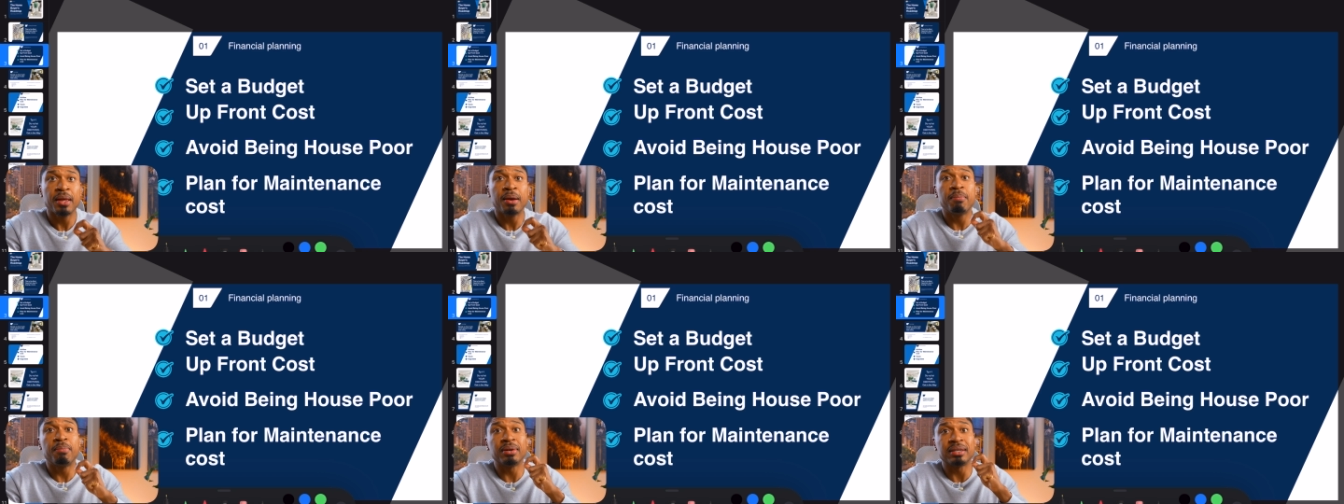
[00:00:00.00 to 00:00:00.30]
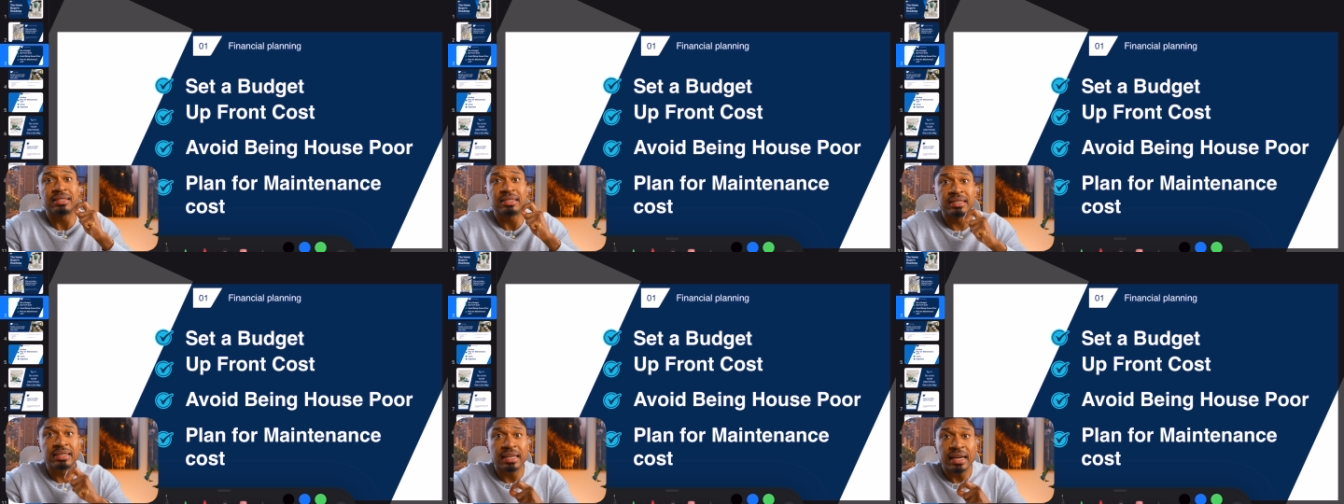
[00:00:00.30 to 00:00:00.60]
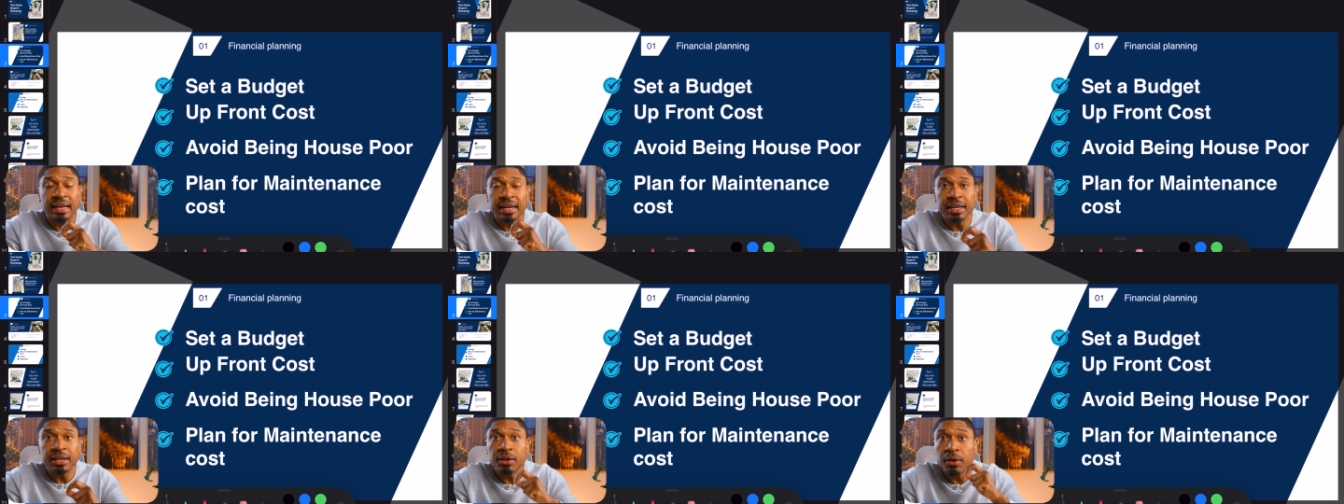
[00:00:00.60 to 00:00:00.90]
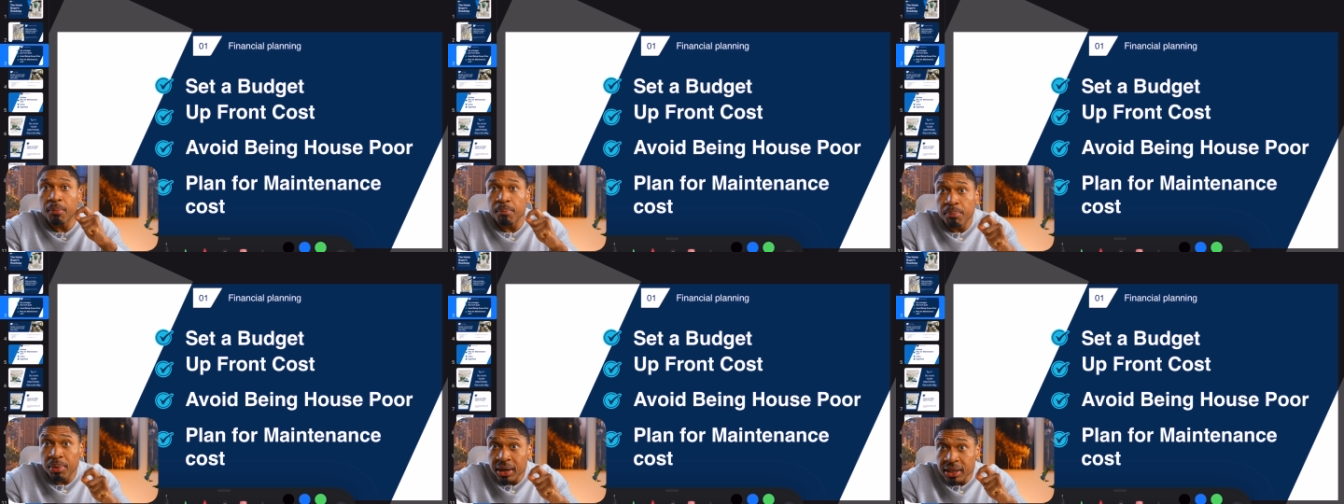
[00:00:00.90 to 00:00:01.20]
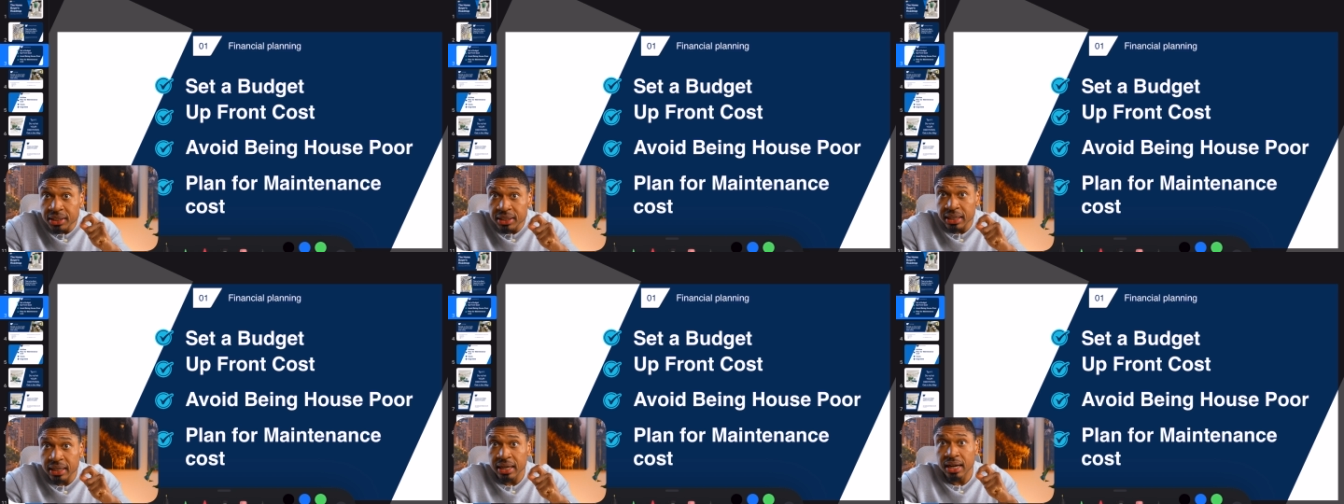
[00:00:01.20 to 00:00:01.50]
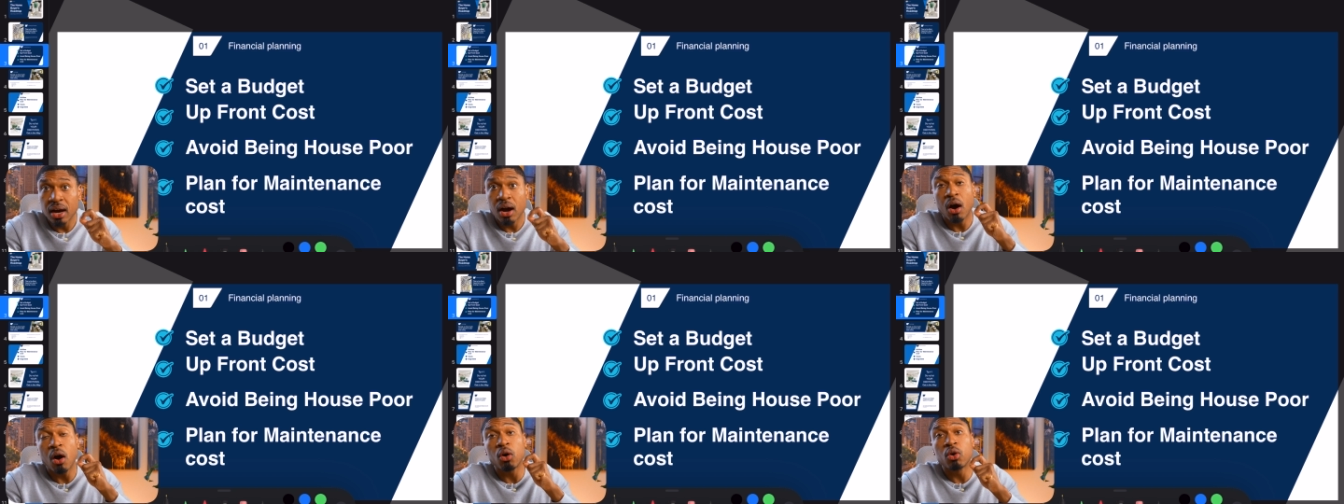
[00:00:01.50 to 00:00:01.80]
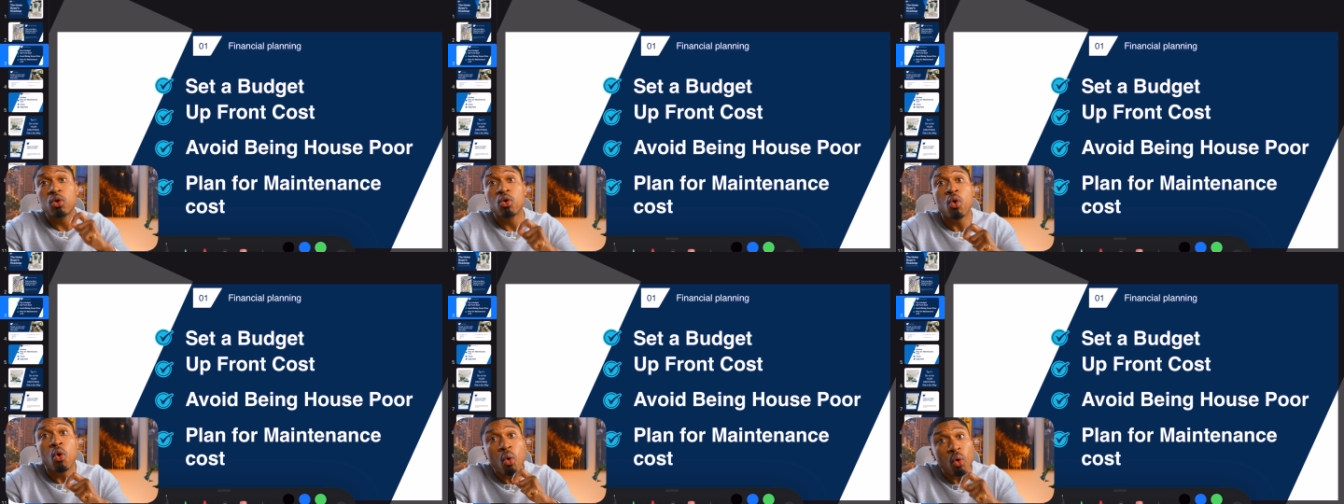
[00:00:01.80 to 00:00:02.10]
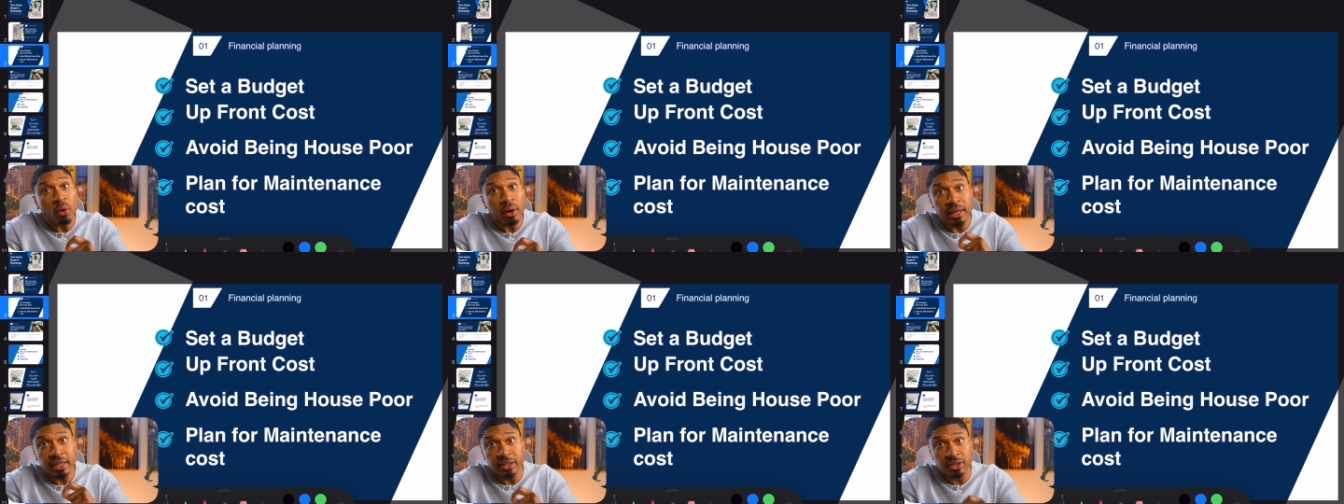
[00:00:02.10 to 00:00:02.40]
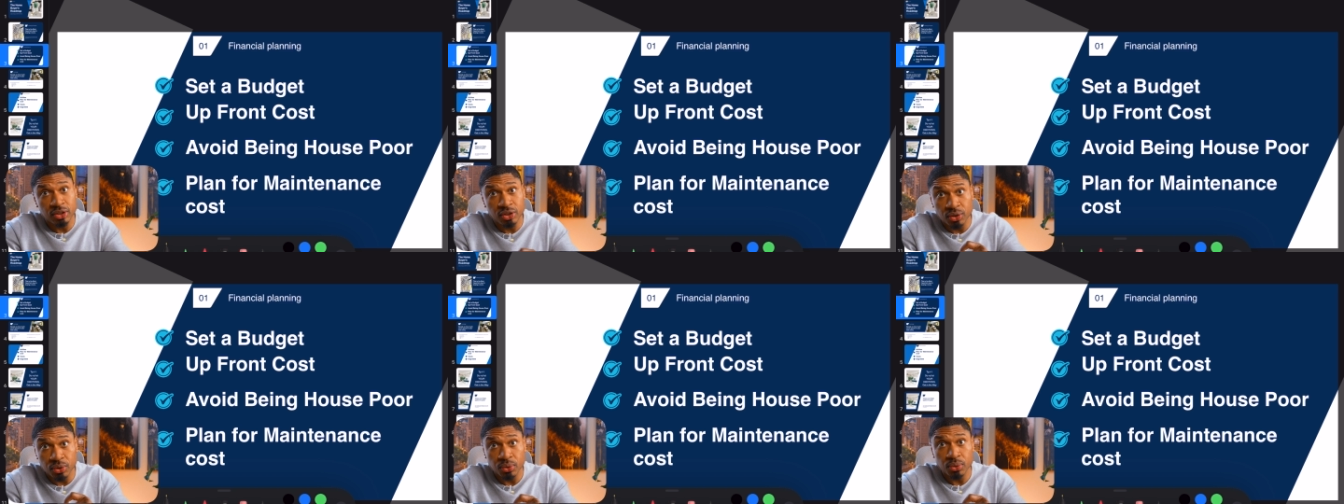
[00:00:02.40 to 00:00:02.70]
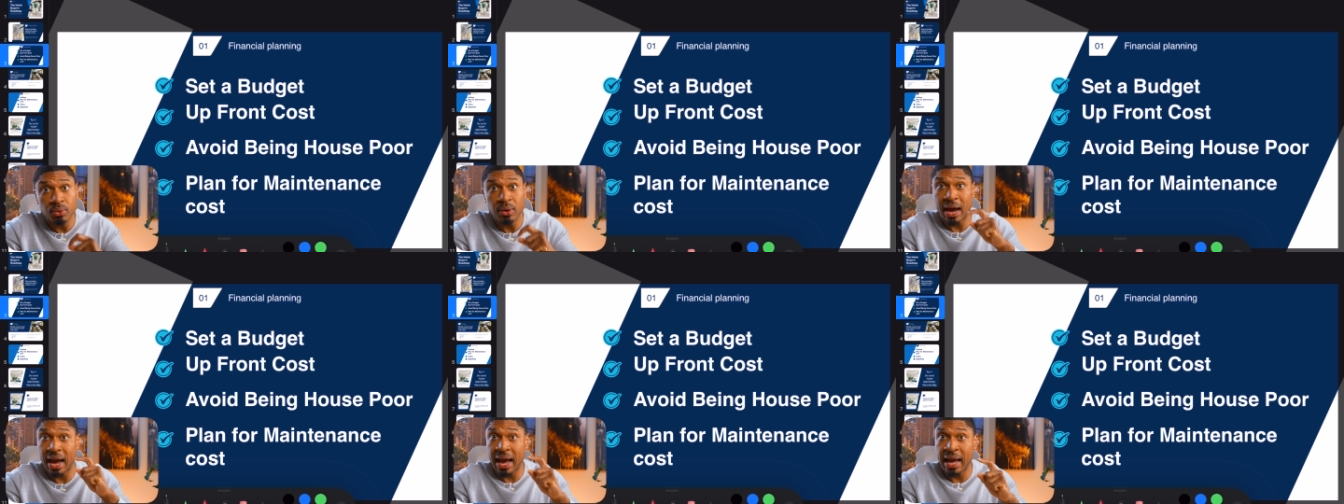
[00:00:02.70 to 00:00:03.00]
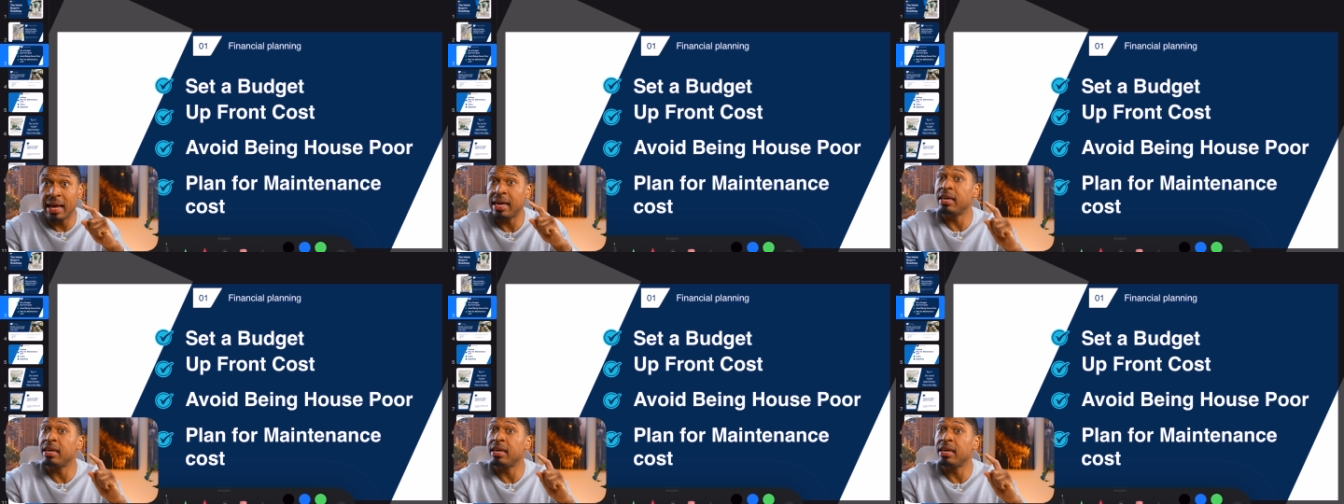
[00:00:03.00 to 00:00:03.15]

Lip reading: But setting your budget according to A,